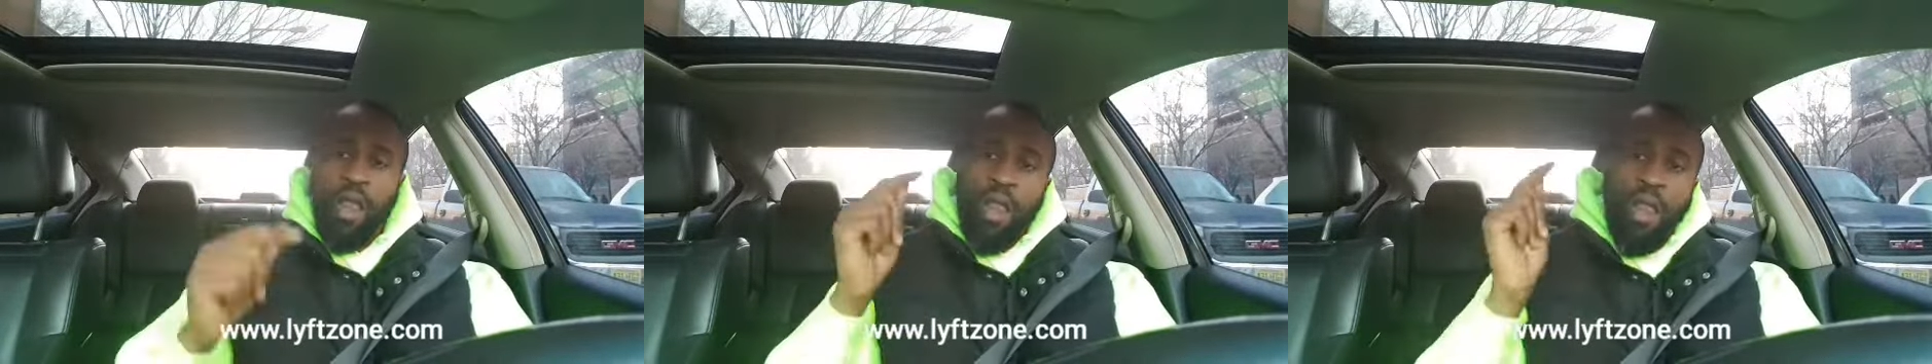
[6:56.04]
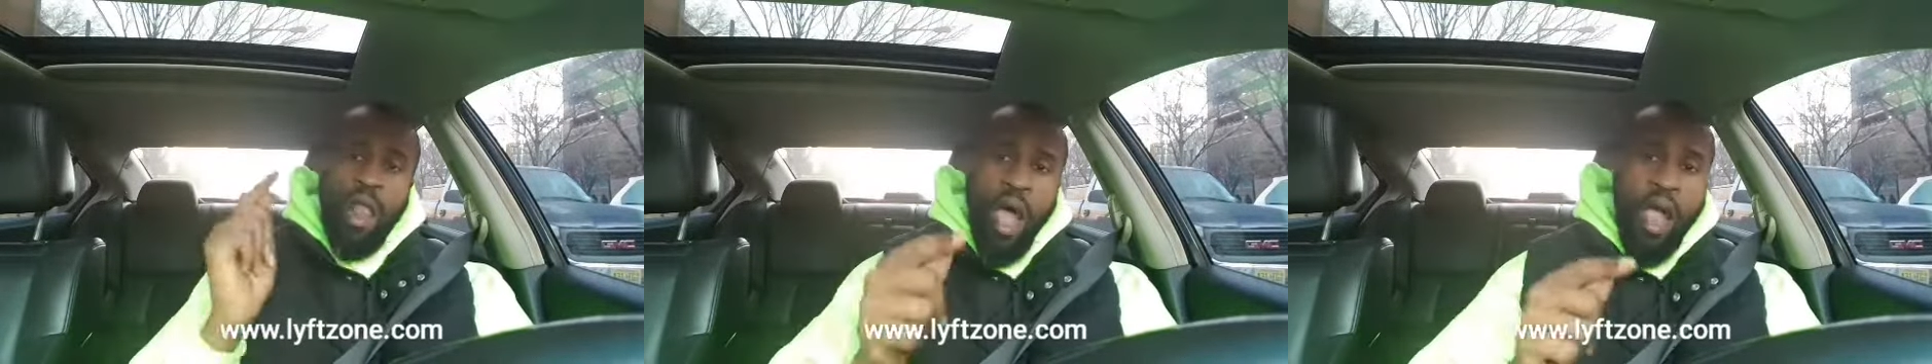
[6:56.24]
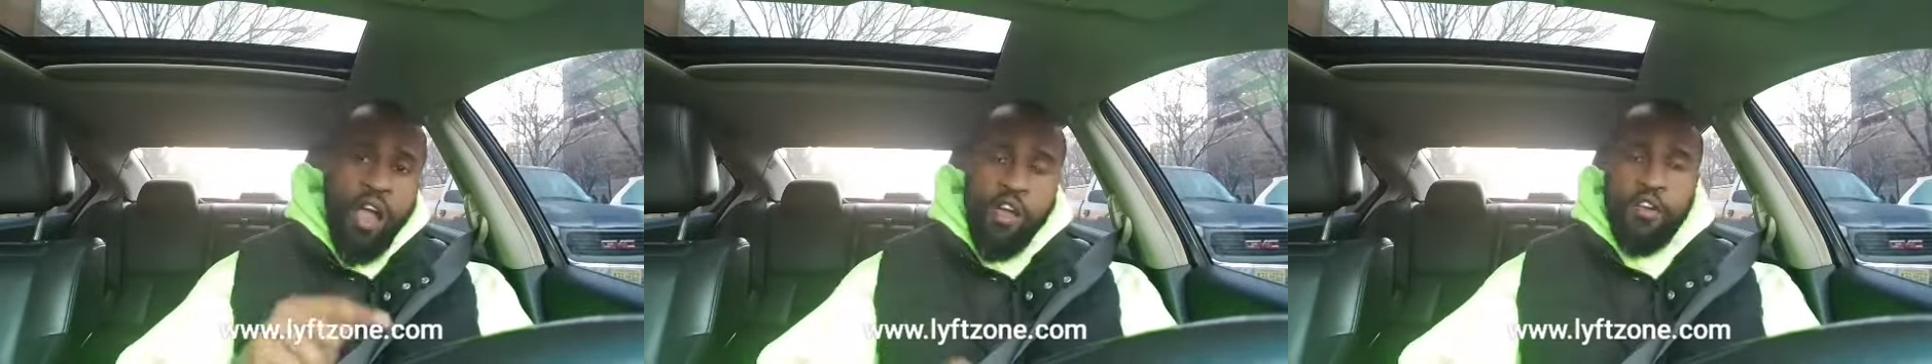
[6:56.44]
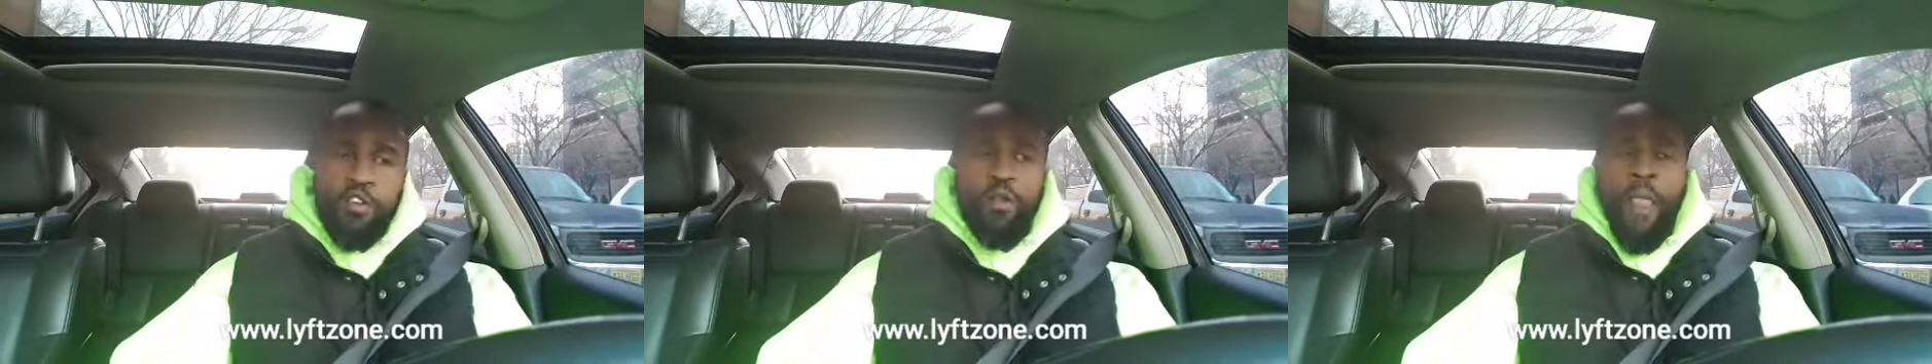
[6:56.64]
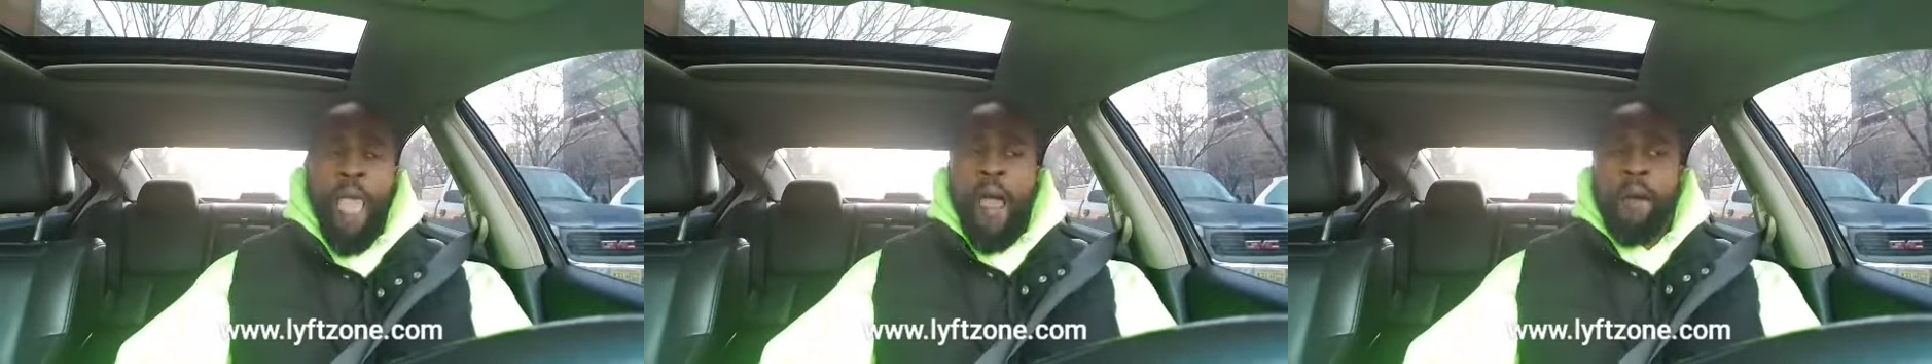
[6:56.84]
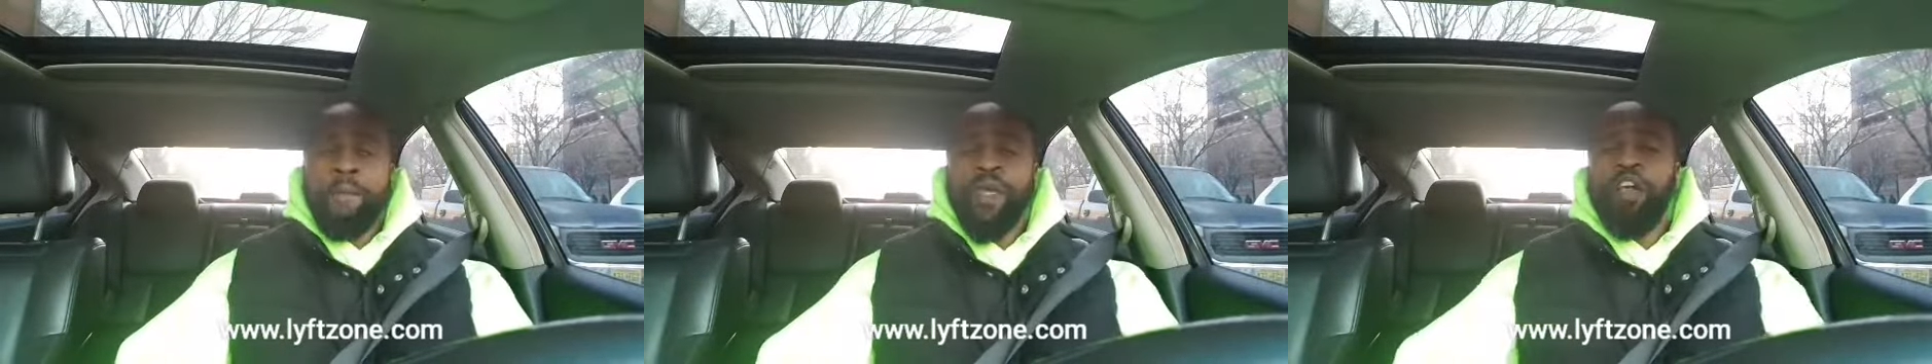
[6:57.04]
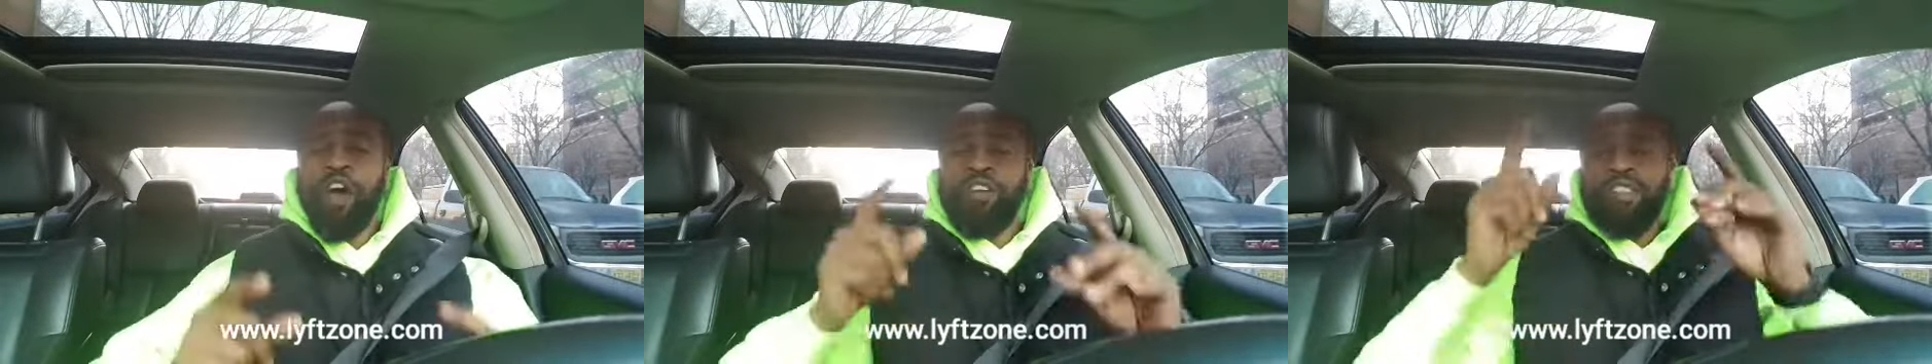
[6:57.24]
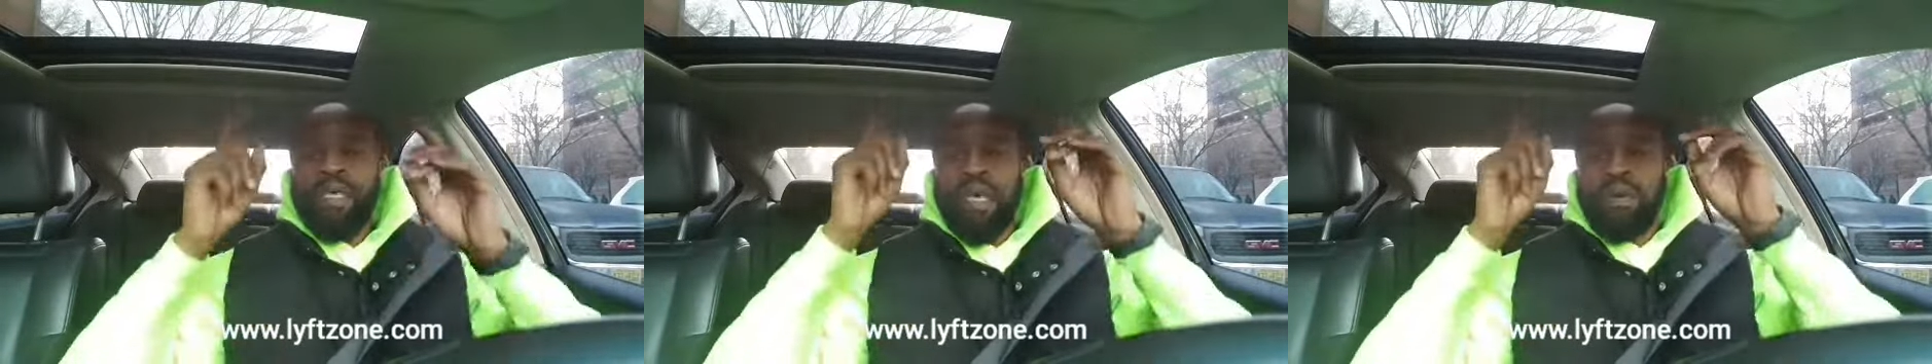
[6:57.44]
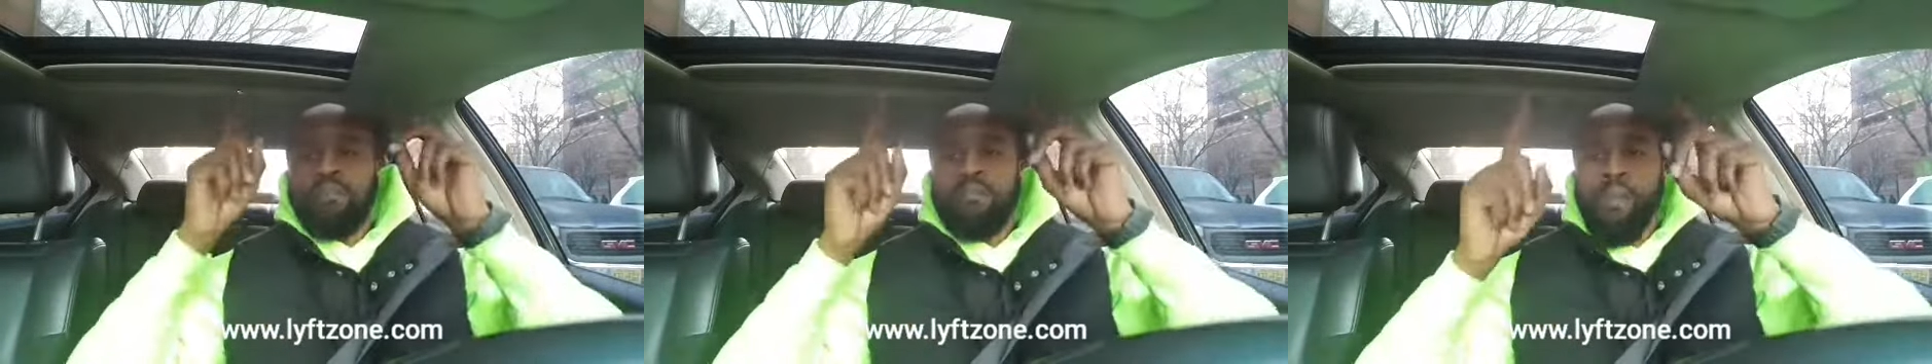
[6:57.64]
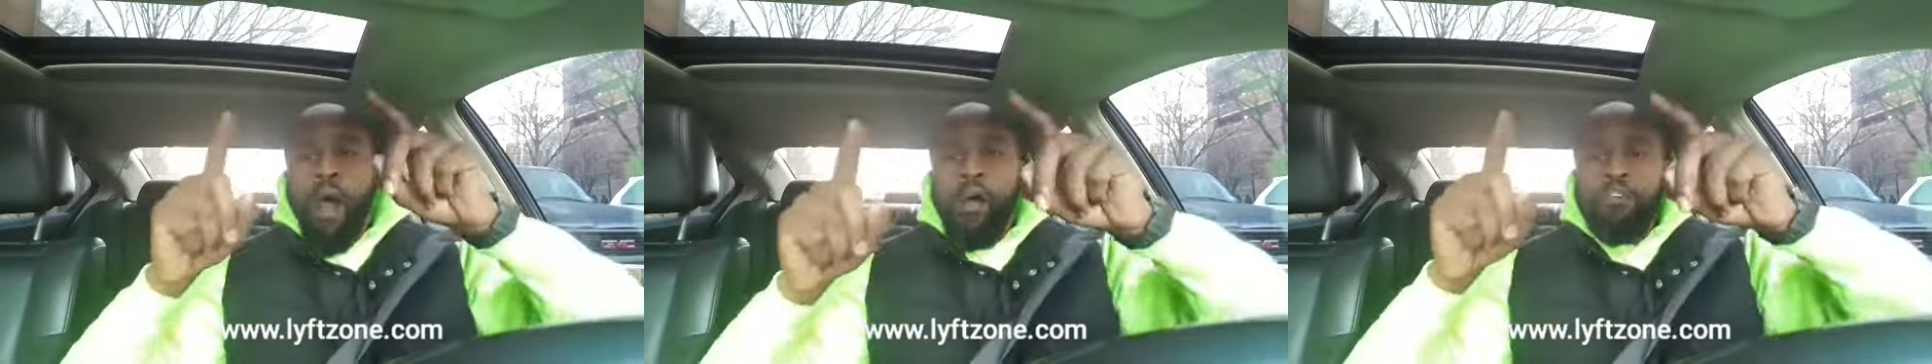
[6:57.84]
Learn because
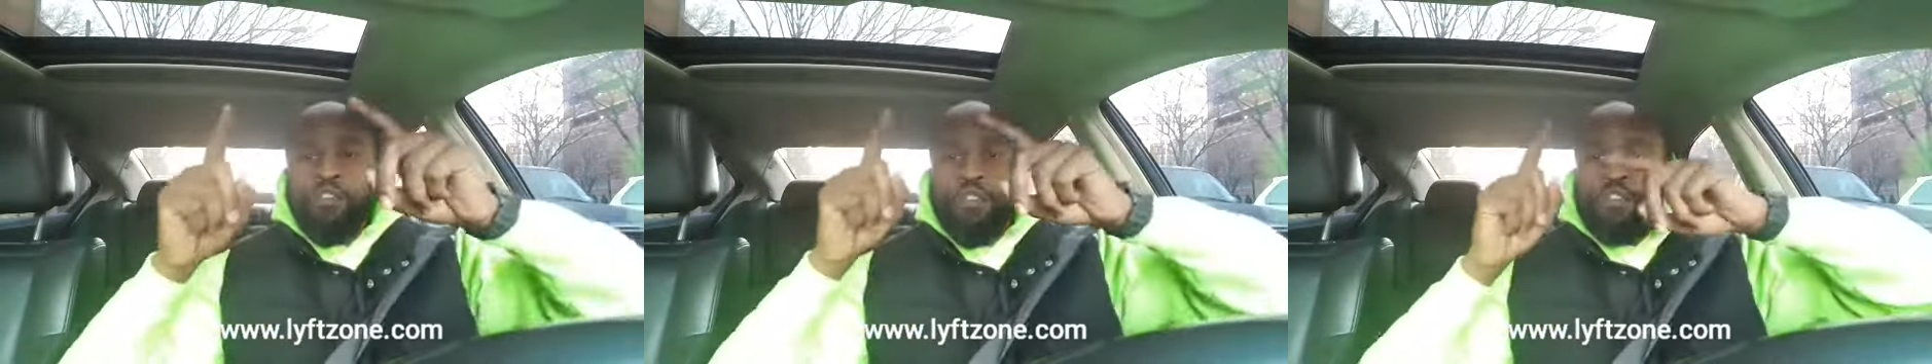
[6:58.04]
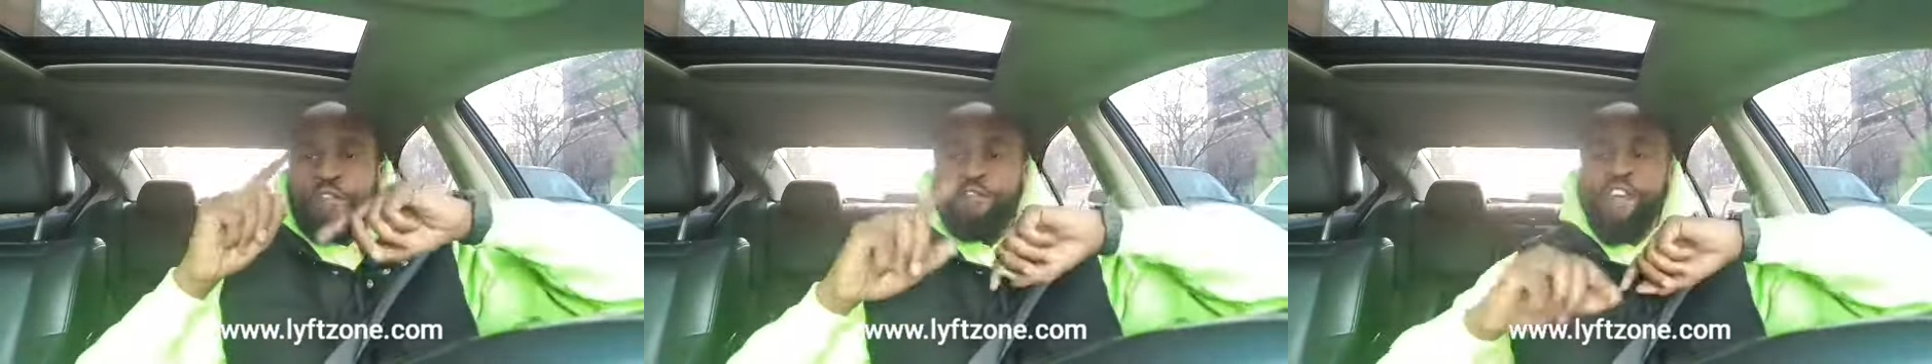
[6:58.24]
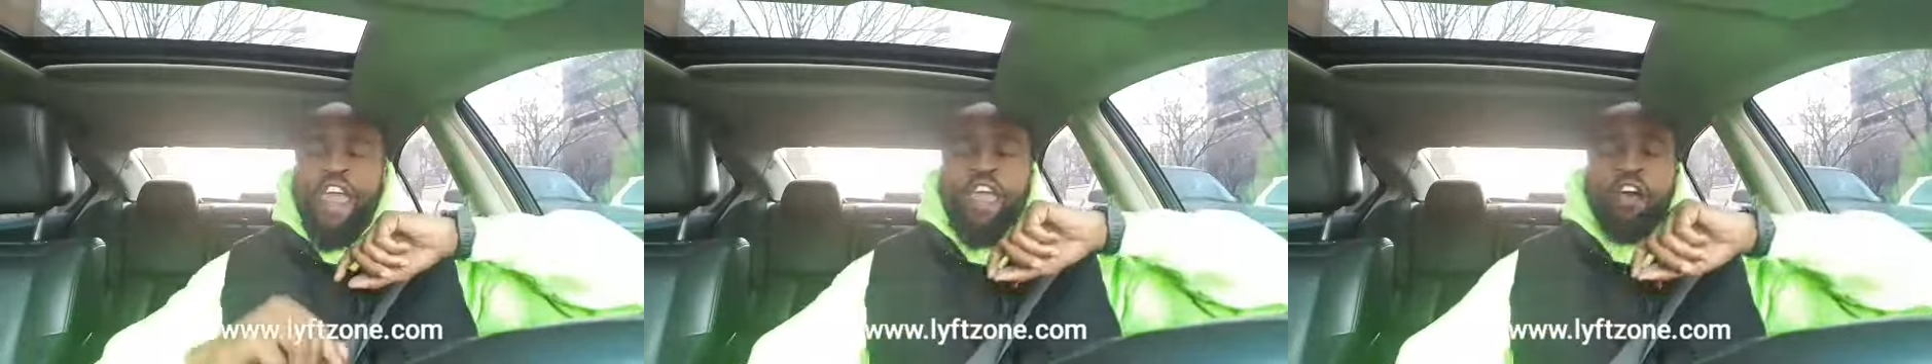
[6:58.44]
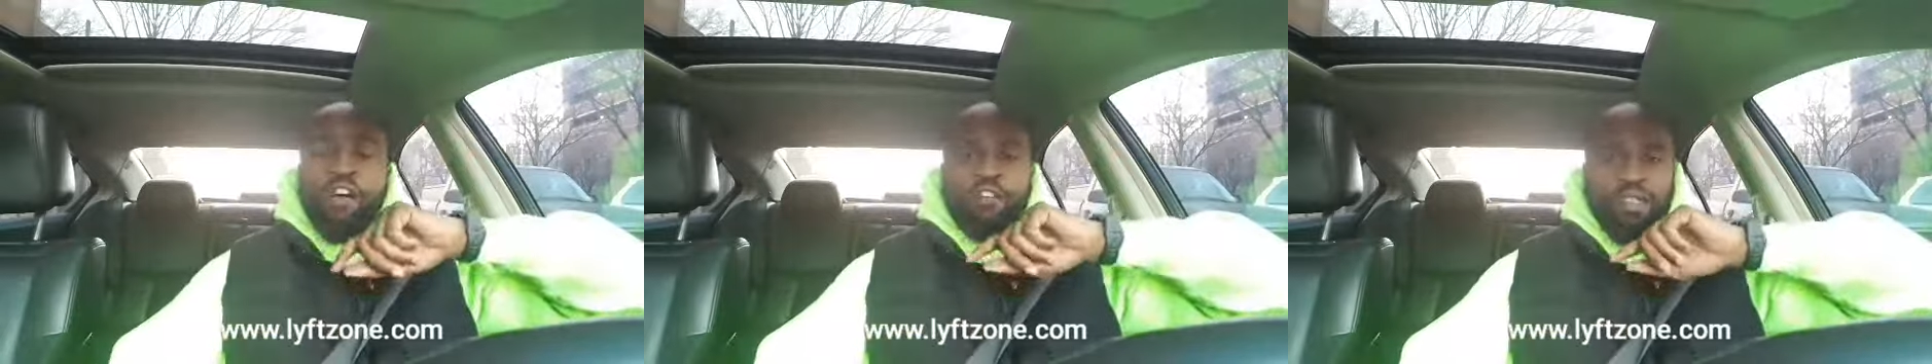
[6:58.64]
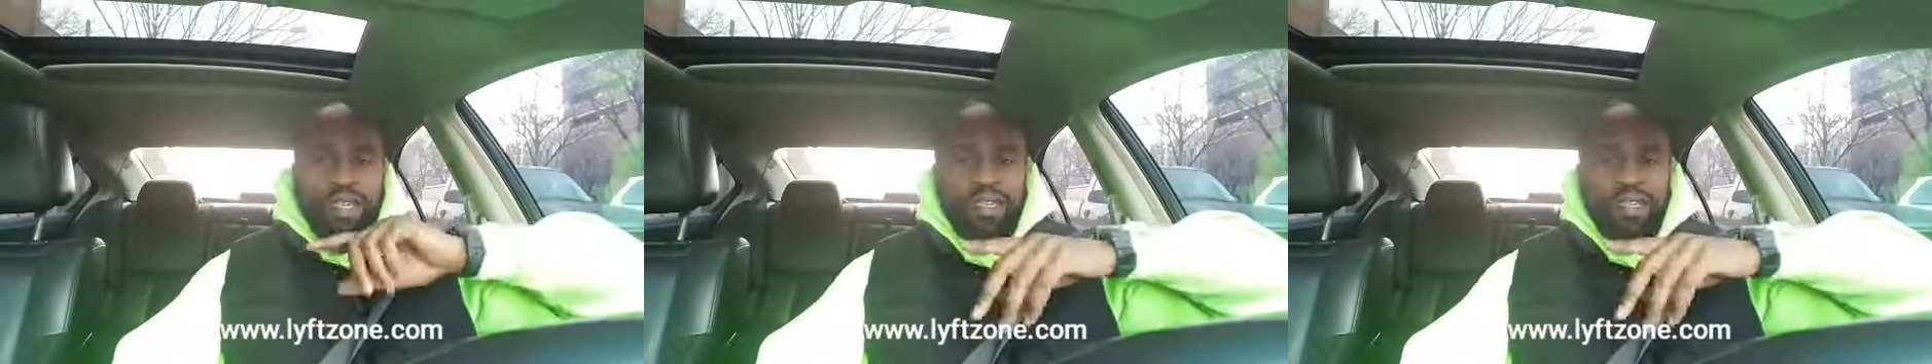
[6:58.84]
in most fields,